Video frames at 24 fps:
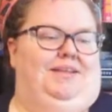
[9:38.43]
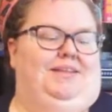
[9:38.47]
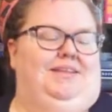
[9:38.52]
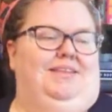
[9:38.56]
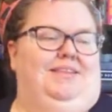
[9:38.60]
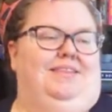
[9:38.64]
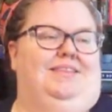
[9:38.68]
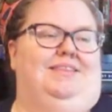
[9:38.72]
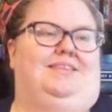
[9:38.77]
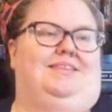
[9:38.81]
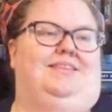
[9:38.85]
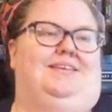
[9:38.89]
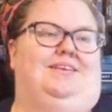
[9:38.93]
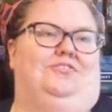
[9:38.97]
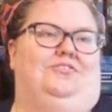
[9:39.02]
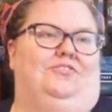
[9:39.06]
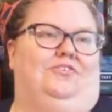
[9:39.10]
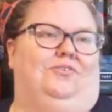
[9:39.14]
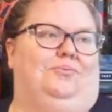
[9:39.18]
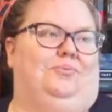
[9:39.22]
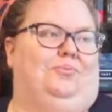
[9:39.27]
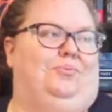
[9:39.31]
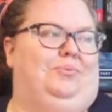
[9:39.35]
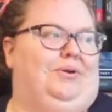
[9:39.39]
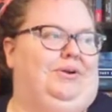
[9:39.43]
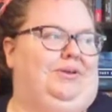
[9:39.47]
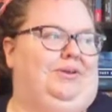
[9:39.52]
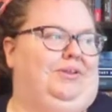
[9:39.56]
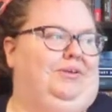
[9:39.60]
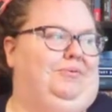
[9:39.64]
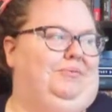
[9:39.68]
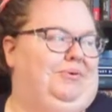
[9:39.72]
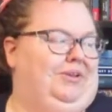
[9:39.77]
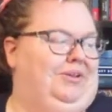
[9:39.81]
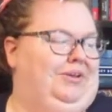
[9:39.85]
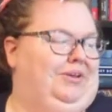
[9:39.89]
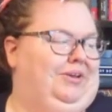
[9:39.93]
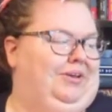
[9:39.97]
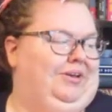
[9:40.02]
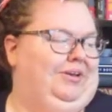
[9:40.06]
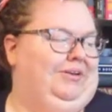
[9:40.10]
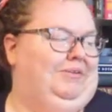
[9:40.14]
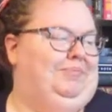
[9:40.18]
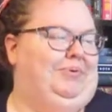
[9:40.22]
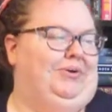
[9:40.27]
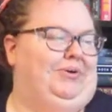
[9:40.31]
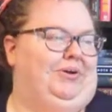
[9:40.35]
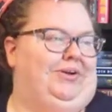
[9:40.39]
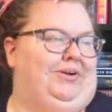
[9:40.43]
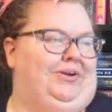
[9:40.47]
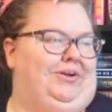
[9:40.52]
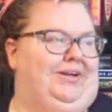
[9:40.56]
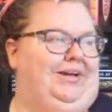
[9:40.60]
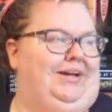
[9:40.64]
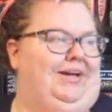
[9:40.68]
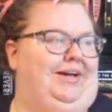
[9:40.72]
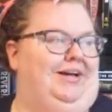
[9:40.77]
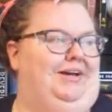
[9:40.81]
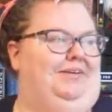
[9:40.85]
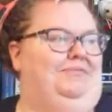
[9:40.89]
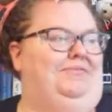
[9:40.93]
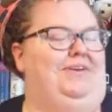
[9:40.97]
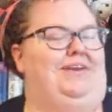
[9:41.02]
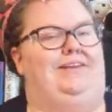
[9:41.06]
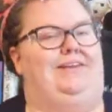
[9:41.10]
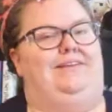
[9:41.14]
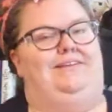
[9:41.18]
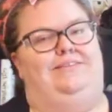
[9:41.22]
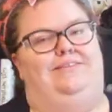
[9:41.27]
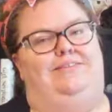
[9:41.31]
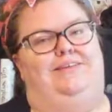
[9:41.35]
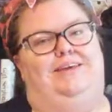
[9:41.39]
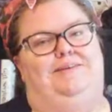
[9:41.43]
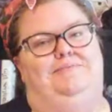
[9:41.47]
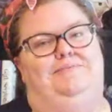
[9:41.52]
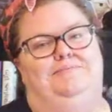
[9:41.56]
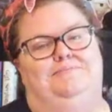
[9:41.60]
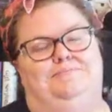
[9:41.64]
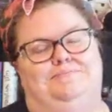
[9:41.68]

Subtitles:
this is such a really, really good book. Fantasy.